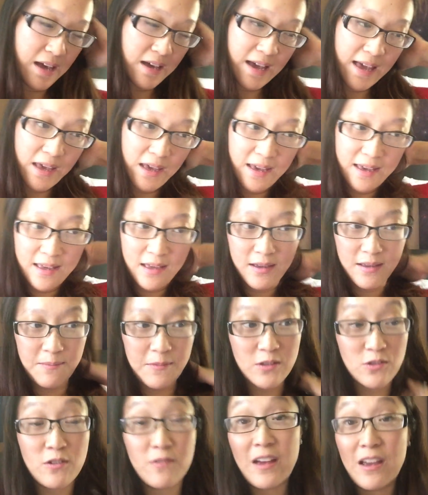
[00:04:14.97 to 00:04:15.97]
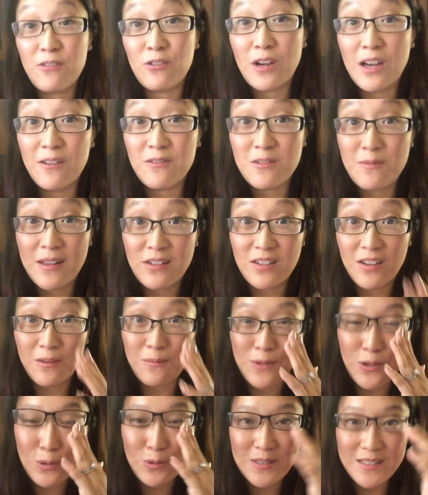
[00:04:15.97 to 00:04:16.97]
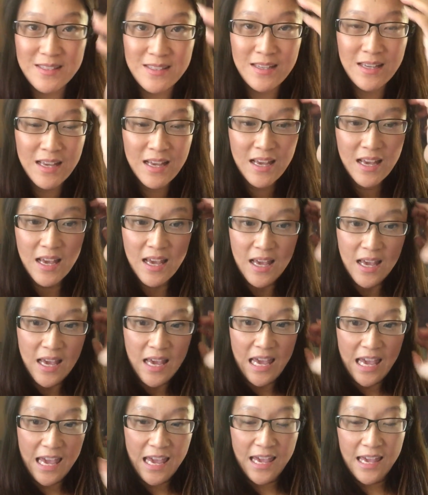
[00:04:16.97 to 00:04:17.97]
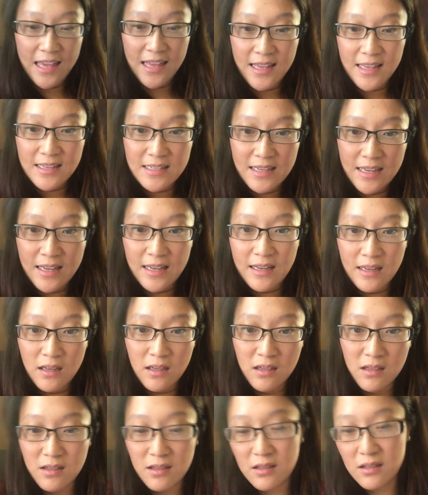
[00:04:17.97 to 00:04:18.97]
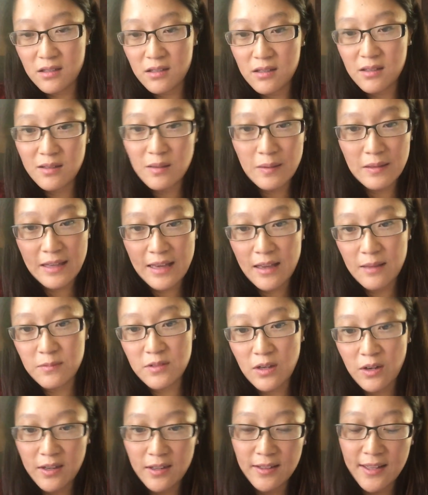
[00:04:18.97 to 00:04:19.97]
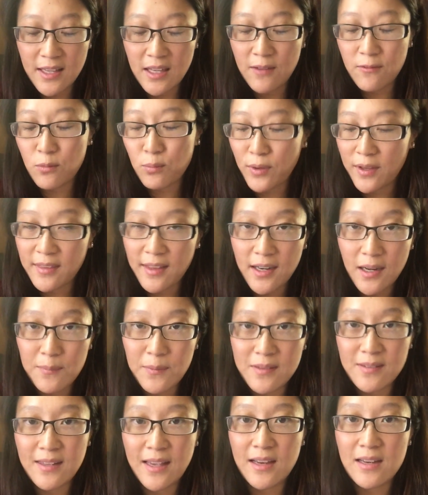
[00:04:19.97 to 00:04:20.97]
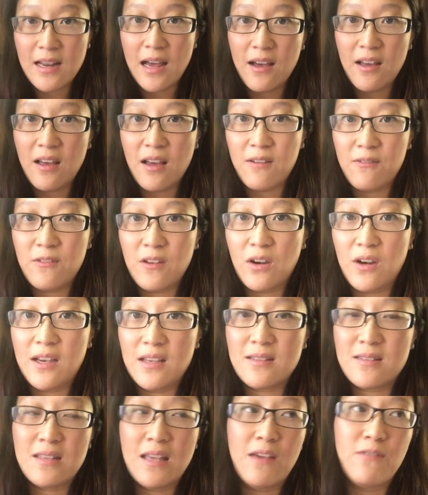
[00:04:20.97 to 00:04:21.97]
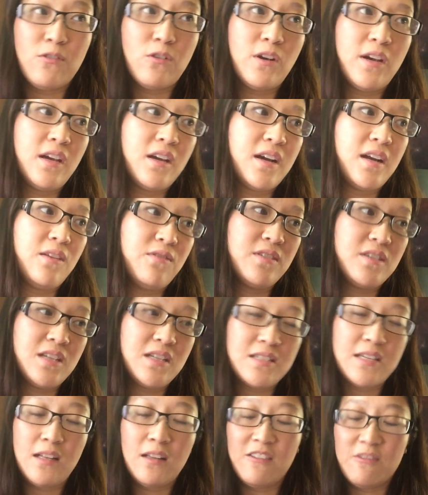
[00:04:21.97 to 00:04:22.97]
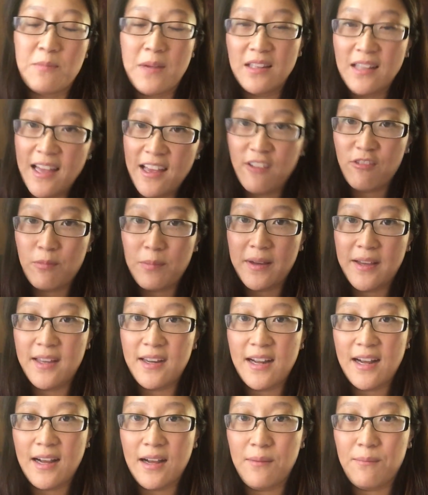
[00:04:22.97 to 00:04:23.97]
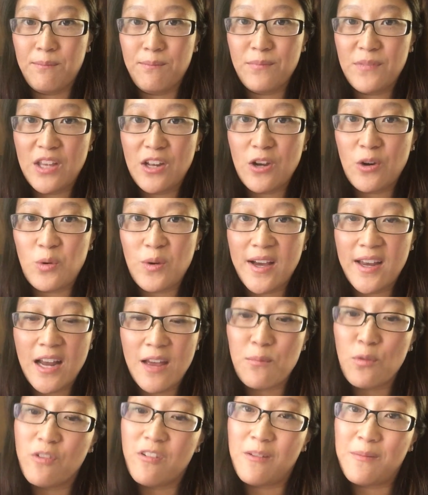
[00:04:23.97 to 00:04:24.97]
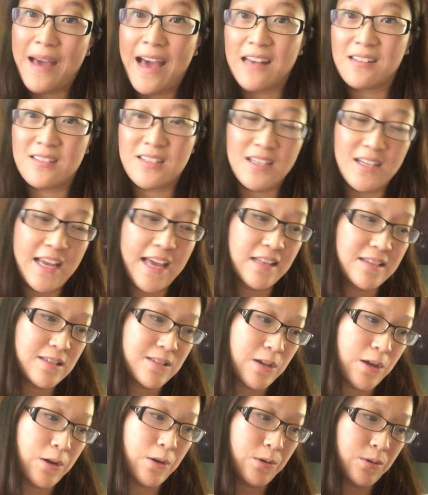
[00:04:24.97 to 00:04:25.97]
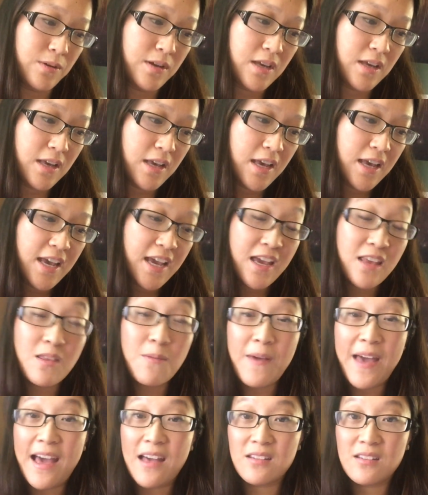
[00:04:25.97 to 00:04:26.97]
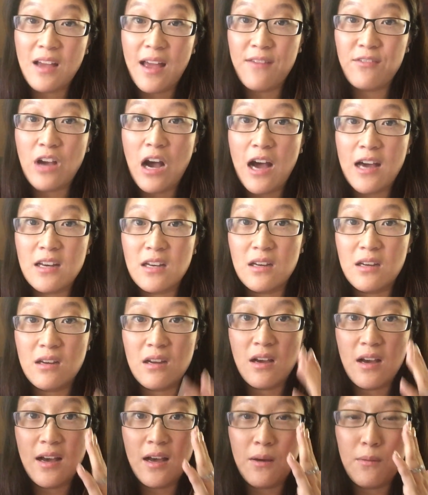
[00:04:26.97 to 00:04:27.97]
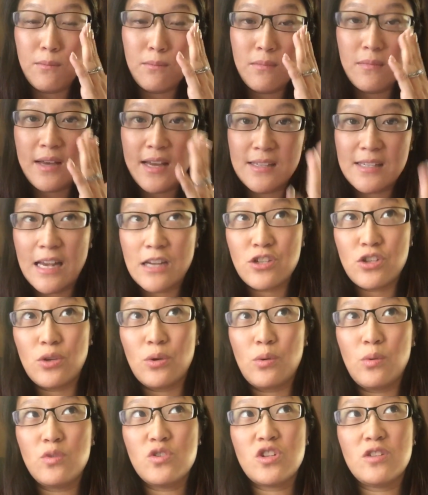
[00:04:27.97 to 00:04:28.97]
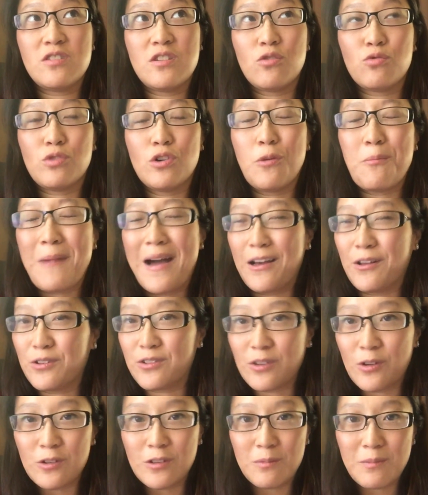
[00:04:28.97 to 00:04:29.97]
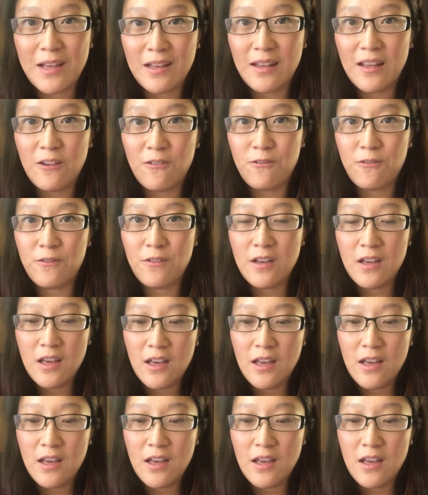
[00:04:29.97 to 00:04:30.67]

am a survivor of domestic abuse, and yeah, I'm sorry to like even bring that up. It's like not a very savory kind of a detail of my life, but you know what, I'm moving past it. And so in the past I've gotten a tattoo just at real milestones in my life.